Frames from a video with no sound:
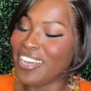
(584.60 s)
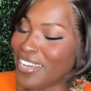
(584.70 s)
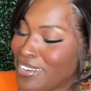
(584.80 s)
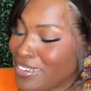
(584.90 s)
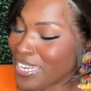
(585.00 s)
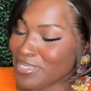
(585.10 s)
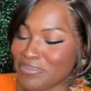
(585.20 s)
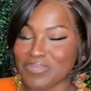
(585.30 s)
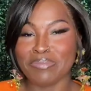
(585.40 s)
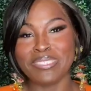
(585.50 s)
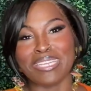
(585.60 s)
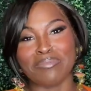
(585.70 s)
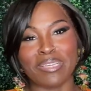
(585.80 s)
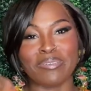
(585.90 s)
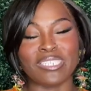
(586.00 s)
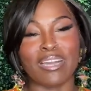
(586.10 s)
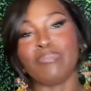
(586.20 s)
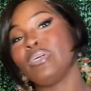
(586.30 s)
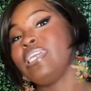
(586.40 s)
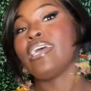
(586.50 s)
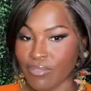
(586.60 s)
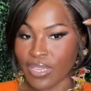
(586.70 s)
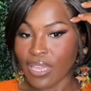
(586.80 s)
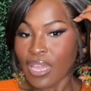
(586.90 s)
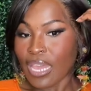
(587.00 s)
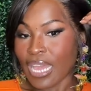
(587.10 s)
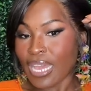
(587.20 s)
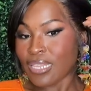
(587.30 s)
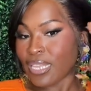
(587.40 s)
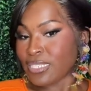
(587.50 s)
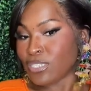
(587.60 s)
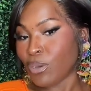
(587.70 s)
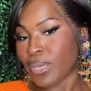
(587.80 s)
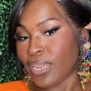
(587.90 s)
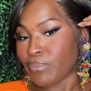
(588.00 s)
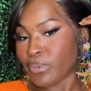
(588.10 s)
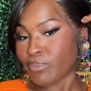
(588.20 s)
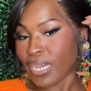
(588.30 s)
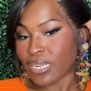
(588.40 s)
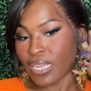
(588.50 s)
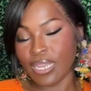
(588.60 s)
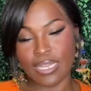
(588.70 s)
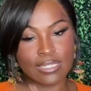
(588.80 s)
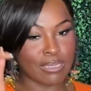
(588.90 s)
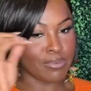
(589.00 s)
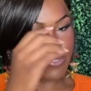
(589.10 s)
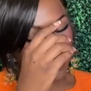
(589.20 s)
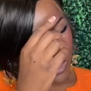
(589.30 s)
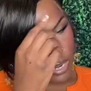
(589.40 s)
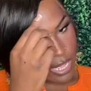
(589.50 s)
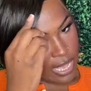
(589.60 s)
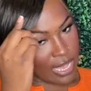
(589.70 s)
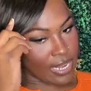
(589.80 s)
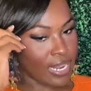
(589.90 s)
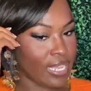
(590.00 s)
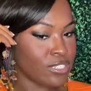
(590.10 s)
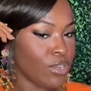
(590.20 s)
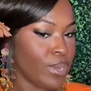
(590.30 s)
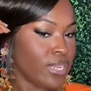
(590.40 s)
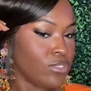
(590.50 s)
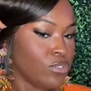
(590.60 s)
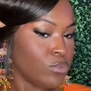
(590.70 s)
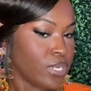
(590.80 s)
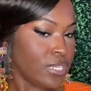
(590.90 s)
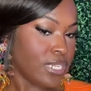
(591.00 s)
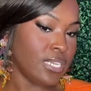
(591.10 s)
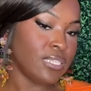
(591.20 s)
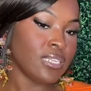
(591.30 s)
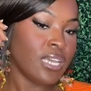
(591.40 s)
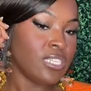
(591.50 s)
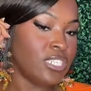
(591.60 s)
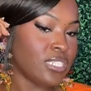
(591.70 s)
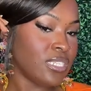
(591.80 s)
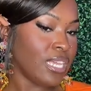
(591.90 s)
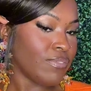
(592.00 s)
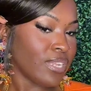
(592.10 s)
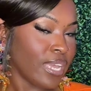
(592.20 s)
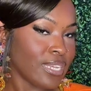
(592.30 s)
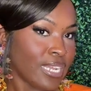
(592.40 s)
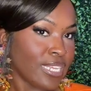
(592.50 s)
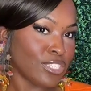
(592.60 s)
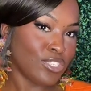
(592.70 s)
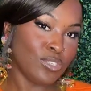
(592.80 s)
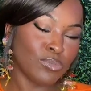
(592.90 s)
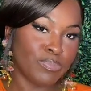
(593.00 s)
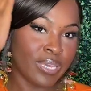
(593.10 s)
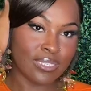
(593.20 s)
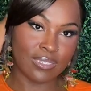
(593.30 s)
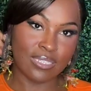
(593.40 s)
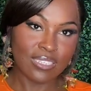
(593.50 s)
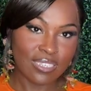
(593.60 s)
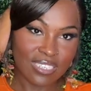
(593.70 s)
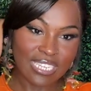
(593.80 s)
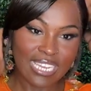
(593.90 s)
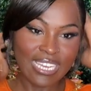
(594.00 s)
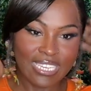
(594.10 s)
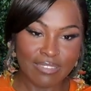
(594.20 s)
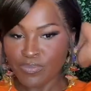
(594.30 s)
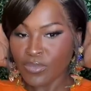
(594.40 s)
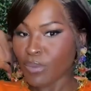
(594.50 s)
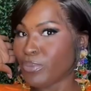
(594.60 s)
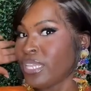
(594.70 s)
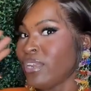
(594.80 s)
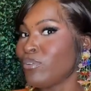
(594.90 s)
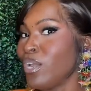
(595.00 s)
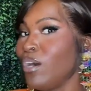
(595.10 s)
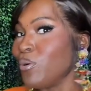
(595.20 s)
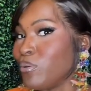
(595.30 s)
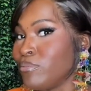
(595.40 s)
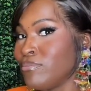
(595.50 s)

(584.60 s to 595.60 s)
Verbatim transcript: All right, let me stop playing with y'all. But yeah, I like to go ahead and put it behind the ear, as I said before, and I like to go ahead and do one of these just to give it like a nice, cute pixie look. Like it gives, but they don't know.